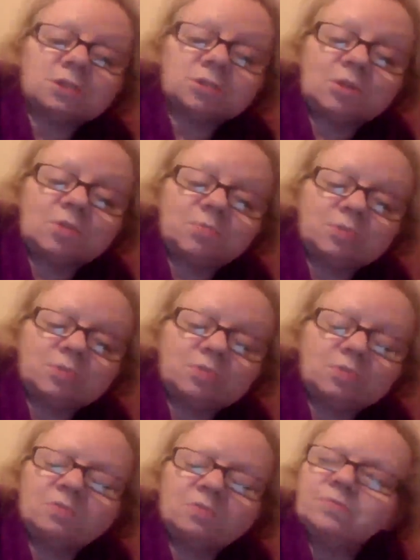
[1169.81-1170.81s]
as well
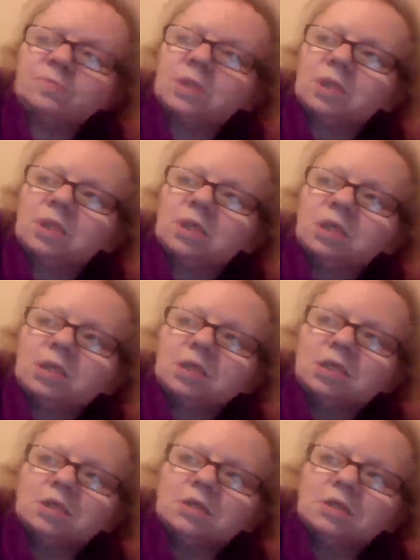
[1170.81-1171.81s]
before.
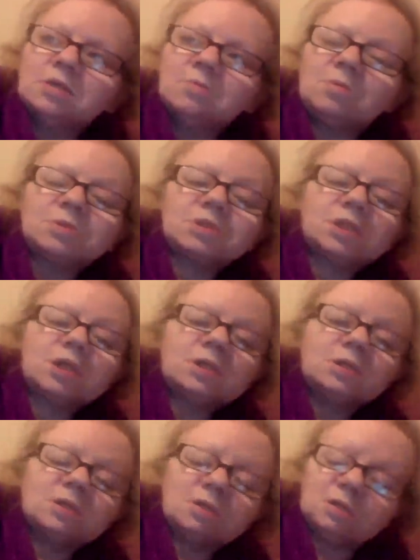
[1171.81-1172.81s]
Won't
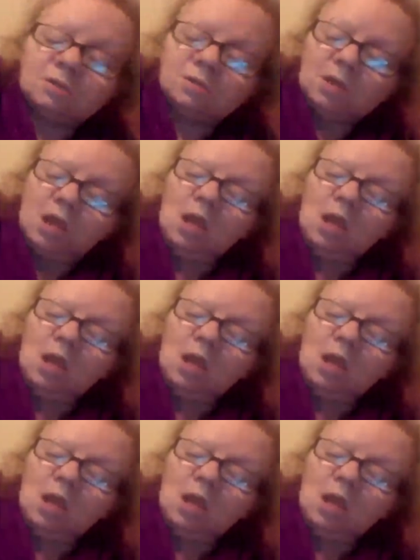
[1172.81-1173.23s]
say who.